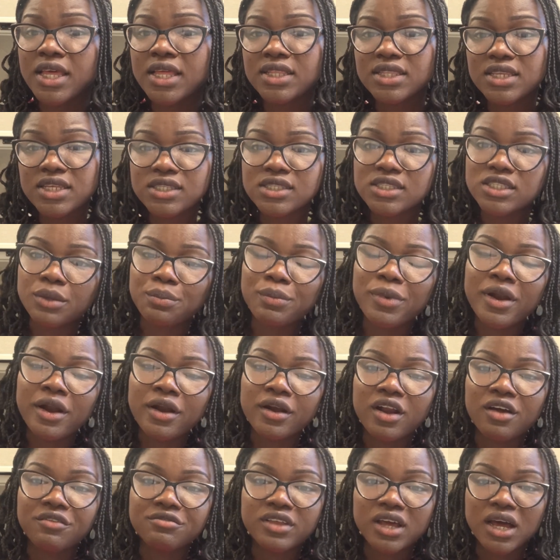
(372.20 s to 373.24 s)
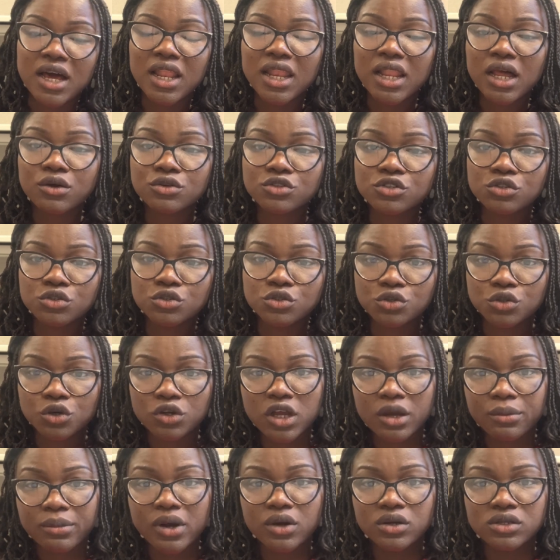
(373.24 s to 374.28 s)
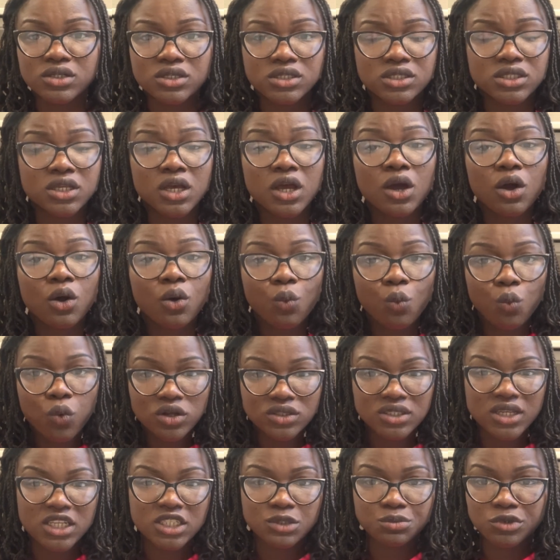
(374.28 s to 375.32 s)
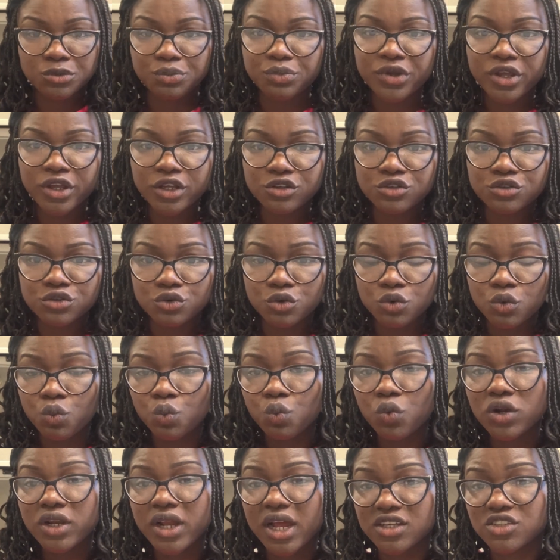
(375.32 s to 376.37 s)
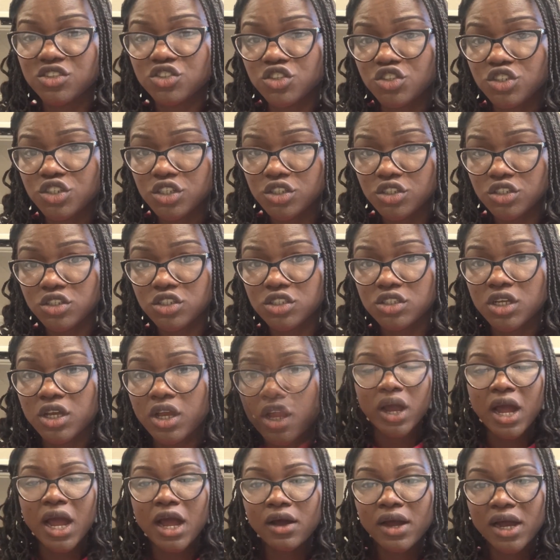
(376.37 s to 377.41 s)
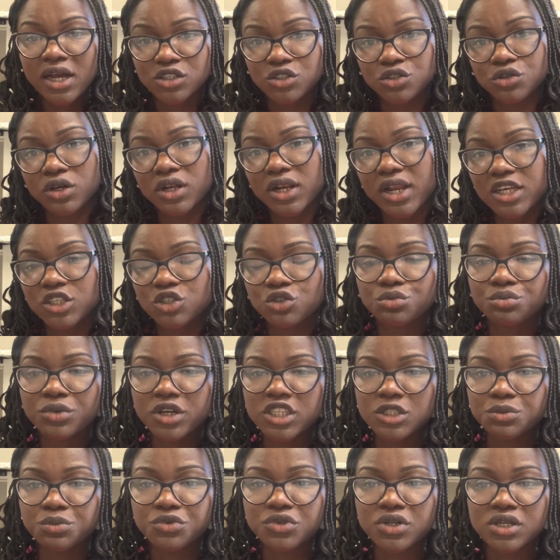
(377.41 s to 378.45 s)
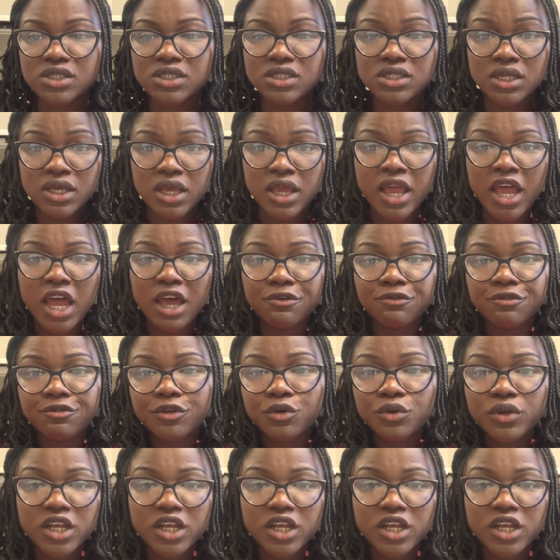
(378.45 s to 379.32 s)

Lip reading: this is a paragraph that allows you to talk about this. What has prepared you? What has changed? How has your classroom experience and field